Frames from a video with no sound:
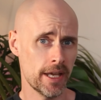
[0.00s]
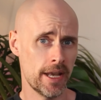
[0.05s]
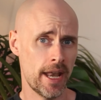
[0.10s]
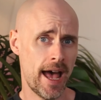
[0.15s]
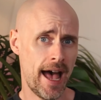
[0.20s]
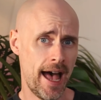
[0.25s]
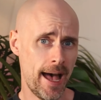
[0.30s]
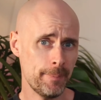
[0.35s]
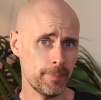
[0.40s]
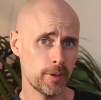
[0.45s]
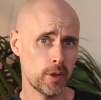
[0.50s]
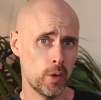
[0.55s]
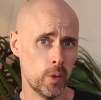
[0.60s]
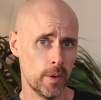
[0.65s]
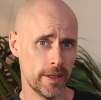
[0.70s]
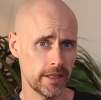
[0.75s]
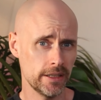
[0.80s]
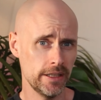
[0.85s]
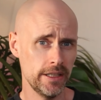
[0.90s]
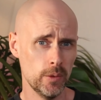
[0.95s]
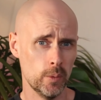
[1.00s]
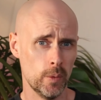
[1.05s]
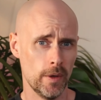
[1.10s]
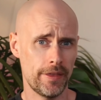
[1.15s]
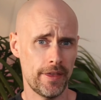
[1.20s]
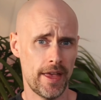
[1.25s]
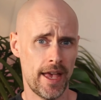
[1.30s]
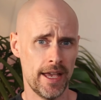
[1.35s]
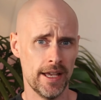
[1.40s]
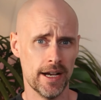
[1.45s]
an app quickly
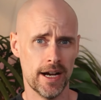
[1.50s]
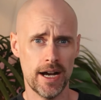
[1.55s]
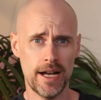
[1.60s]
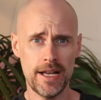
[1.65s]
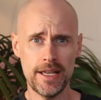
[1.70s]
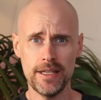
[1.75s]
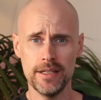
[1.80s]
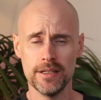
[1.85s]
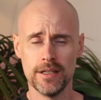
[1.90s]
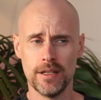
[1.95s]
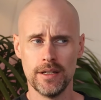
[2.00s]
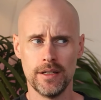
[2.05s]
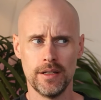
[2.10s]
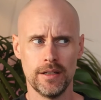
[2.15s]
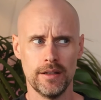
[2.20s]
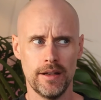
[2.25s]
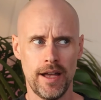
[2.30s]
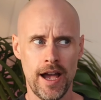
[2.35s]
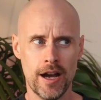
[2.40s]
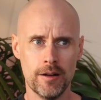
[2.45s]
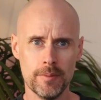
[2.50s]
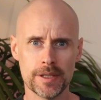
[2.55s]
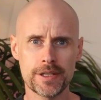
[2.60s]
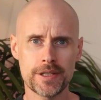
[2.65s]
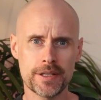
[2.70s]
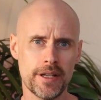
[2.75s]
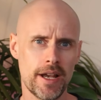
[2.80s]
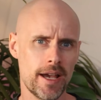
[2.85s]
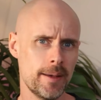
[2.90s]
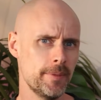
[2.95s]
with AI, how
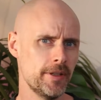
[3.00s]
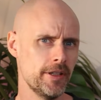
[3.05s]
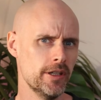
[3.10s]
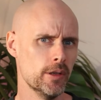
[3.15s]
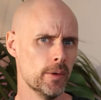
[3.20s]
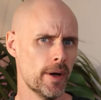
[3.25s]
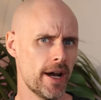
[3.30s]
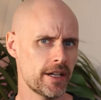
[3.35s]
much time do you